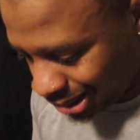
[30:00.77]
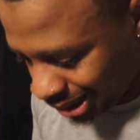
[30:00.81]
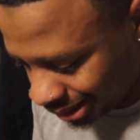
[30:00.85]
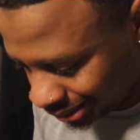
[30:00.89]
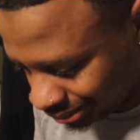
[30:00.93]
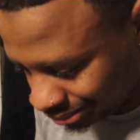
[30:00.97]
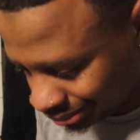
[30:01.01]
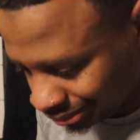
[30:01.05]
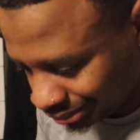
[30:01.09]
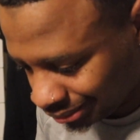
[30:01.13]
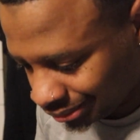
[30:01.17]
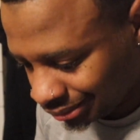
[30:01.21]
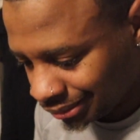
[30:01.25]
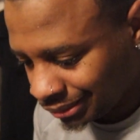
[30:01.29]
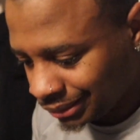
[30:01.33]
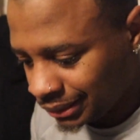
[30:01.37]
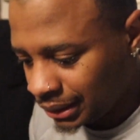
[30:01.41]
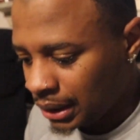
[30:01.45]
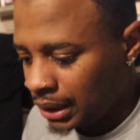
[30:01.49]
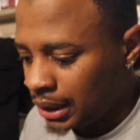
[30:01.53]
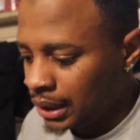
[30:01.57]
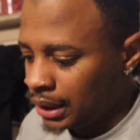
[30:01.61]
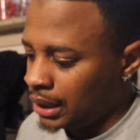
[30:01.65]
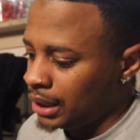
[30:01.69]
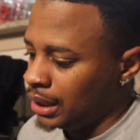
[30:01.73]

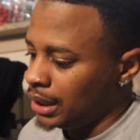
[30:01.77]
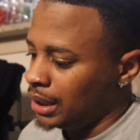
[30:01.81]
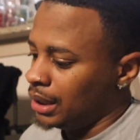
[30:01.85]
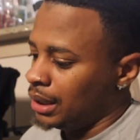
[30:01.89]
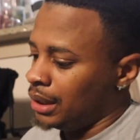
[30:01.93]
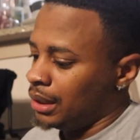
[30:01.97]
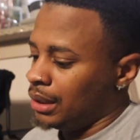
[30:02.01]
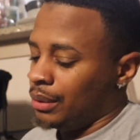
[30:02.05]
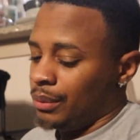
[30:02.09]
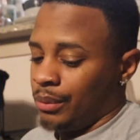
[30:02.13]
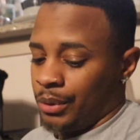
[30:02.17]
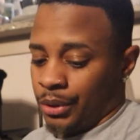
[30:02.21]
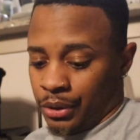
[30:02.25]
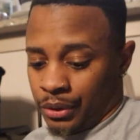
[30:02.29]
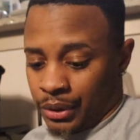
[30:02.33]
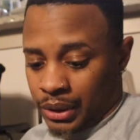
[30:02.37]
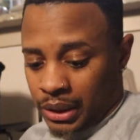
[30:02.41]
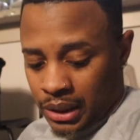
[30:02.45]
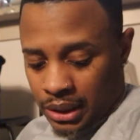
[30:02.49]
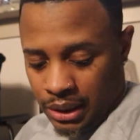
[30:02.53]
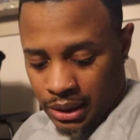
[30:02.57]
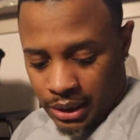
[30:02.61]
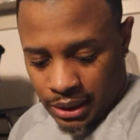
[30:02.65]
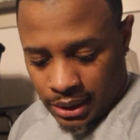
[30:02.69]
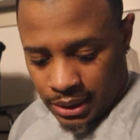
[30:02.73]
What are
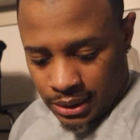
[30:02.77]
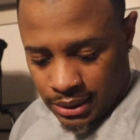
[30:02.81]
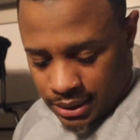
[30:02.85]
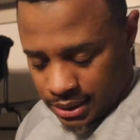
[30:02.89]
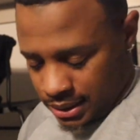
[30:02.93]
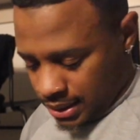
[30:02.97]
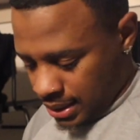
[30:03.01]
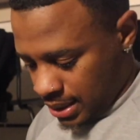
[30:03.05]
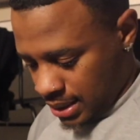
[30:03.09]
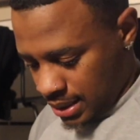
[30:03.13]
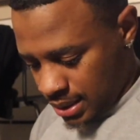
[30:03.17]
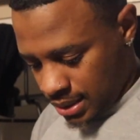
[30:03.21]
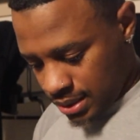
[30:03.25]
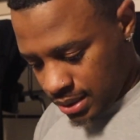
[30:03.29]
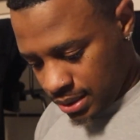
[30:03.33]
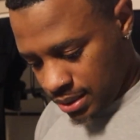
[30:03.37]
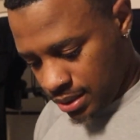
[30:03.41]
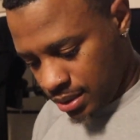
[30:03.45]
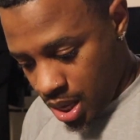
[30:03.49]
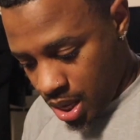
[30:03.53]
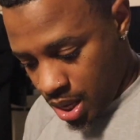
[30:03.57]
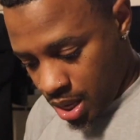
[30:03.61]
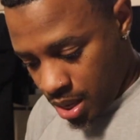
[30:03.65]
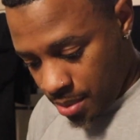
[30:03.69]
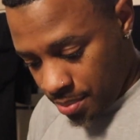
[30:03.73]
these?
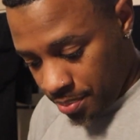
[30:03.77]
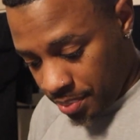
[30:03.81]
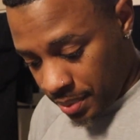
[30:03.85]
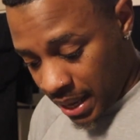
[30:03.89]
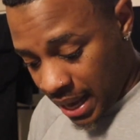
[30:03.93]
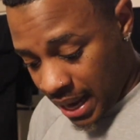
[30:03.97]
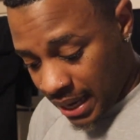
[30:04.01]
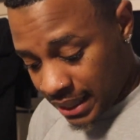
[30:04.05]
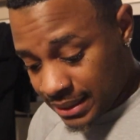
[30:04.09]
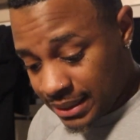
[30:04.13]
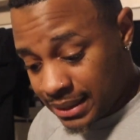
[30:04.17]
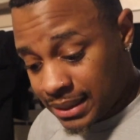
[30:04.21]
Black